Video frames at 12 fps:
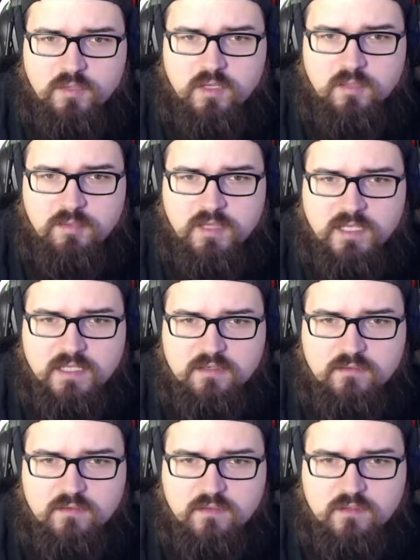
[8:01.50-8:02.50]
up
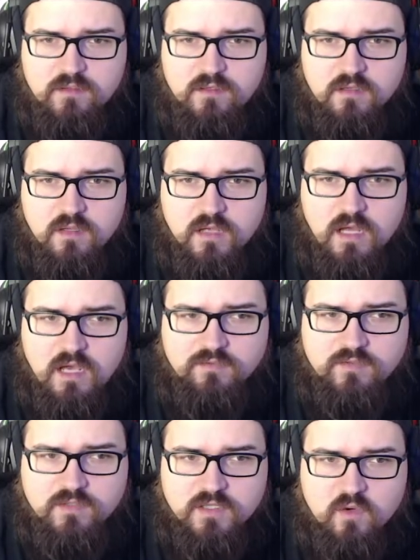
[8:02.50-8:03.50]
later
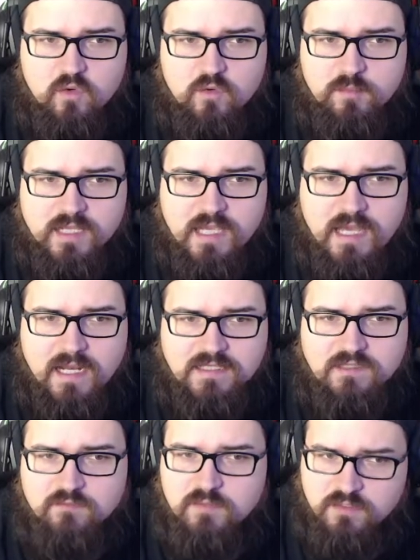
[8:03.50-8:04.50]
after the core mechanics
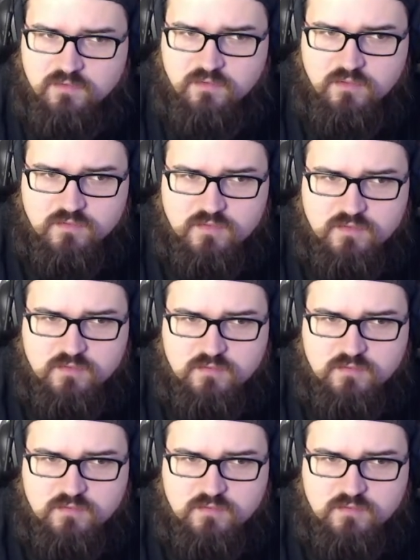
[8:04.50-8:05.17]
have been introduced.